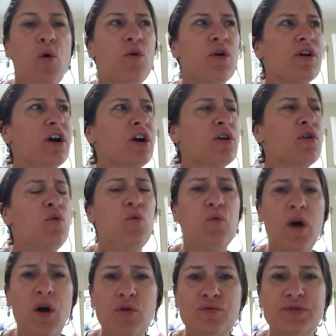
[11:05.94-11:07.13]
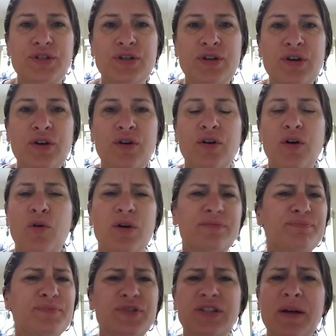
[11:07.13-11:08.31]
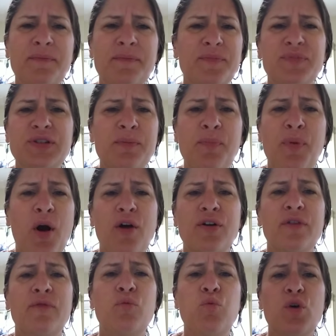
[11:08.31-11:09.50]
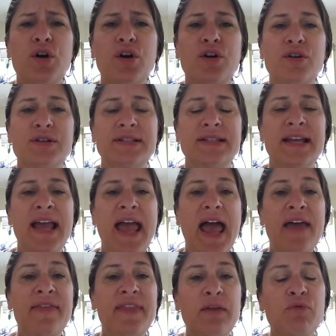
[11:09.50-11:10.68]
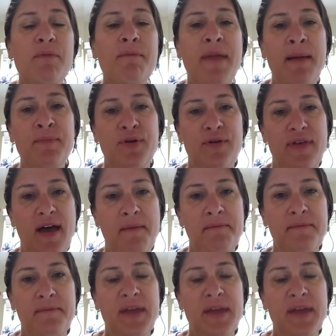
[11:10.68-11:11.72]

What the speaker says: or a quote or some part of words and they remember them.